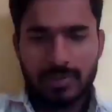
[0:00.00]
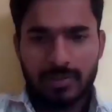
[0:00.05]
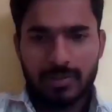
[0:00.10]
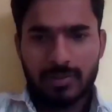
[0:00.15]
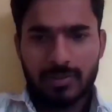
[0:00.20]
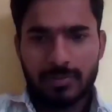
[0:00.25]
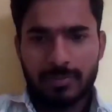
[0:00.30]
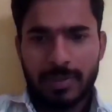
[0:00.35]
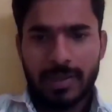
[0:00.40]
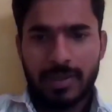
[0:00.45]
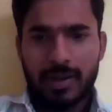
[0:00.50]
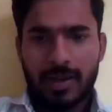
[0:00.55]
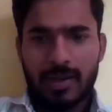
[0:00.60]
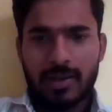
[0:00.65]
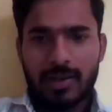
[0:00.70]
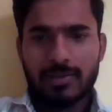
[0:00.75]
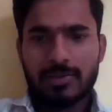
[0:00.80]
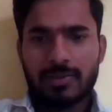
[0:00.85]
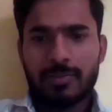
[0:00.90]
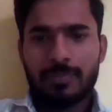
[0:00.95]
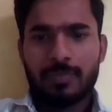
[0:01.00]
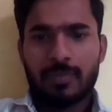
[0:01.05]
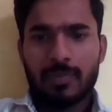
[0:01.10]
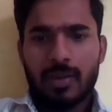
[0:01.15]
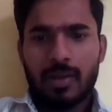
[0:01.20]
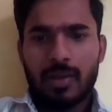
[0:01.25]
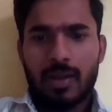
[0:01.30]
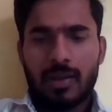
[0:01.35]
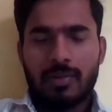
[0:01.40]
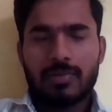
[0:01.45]
Meghraj,
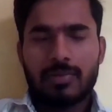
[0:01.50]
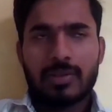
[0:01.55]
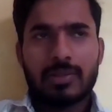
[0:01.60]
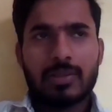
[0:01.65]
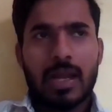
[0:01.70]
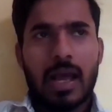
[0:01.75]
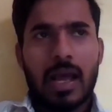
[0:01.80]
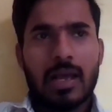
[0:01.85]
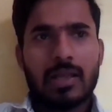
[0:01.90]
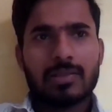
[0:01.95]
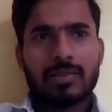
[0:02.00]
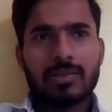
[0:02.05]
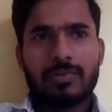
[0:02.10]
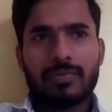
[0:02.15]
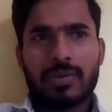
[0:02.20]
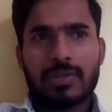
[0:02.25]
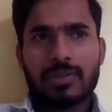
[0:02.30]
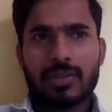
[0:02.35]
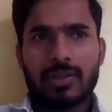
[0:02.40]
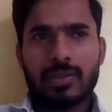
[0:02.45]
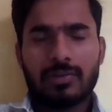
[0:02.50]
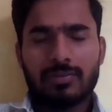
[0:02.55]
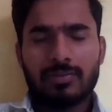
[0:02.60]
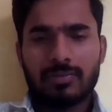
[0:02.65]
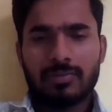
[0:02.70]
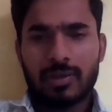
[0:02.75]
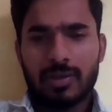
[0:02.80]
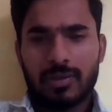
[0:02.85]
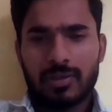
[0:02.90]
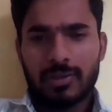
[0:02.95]
I will just ask
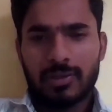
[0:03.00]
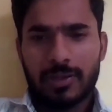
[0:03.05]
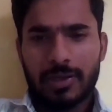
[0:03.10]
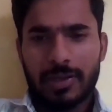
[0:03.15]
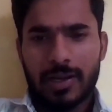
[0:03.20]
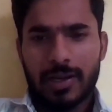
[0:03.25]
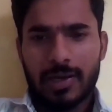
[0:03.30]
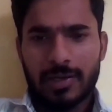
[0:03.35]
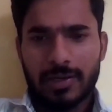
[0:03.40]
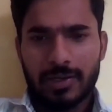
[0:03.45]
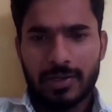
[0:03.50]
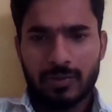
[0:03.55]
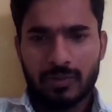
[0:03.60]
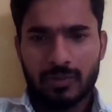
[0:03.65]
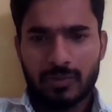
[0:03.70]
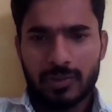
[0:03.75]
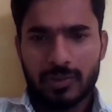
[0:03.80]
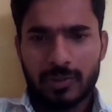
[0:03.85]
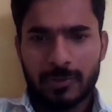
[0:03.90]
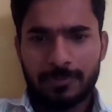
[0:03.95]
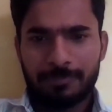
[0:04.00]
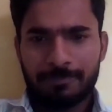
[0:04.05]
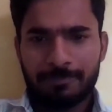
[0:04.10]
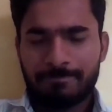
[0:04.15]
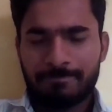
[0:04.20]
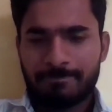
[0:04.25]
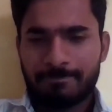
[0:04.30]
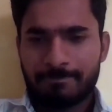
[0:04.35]
question regarding to the.